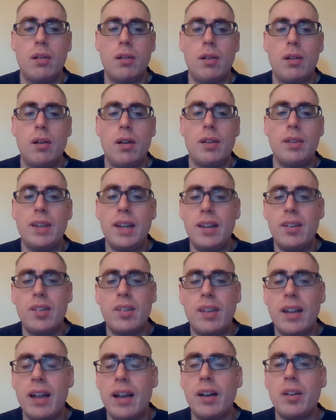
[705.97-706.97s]
These
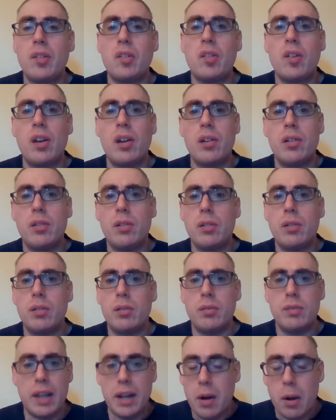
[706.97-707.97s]
things,
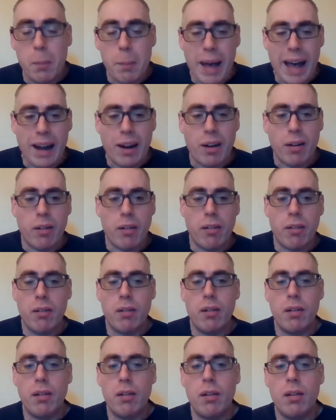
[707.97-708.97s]
they don't matter.
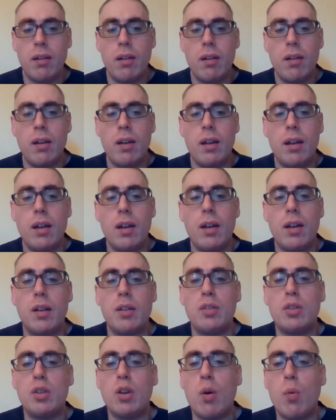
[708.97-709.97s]

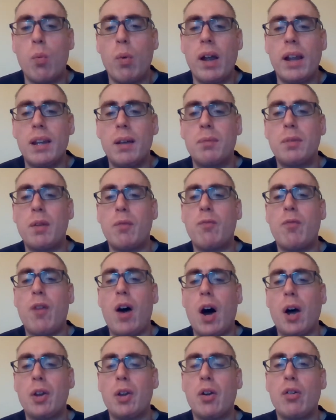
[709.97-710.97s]
The will of the
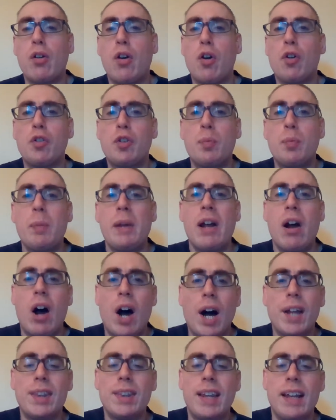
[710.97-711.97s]
Father goes
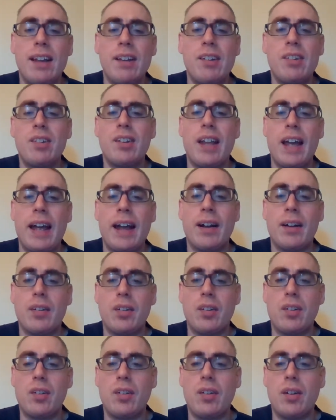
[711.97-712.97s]
beyond these
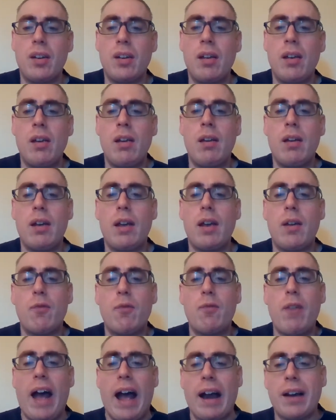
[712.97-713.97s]
things. In
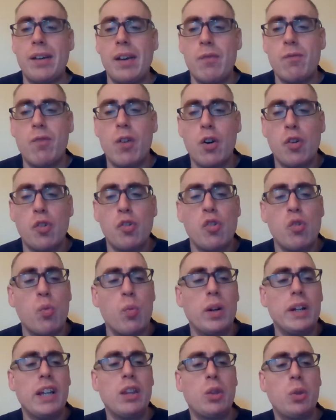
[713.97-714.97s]
fact, in verse
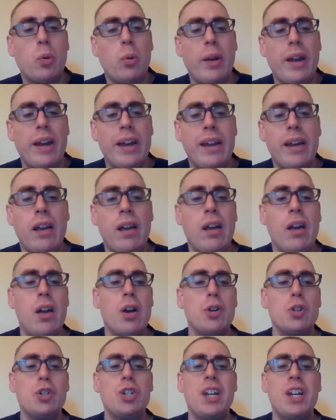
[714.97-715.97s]
twenty-three,
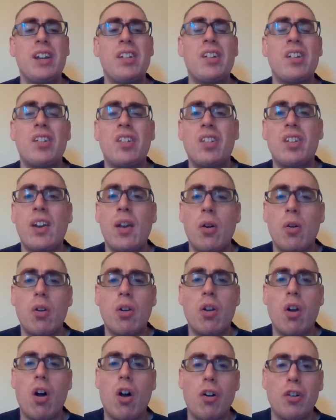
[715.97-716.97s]
Jesus still
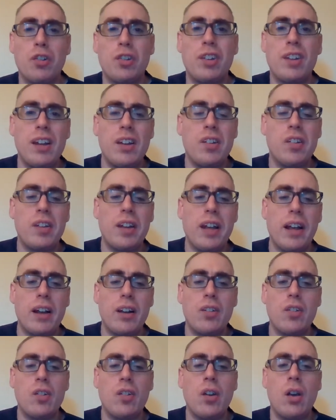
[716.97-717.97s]
calls these
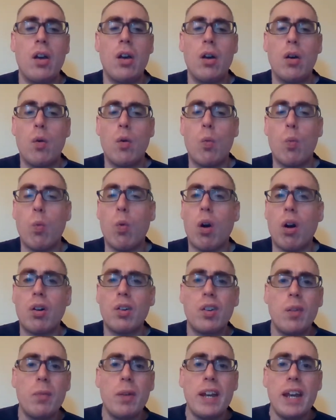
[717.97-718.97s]
things works
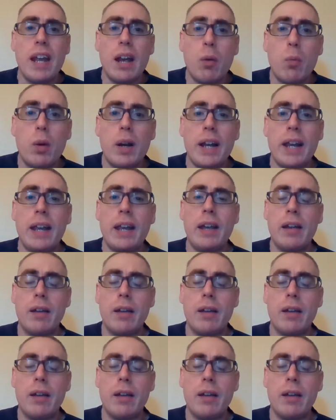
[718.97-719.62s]
of iniquity.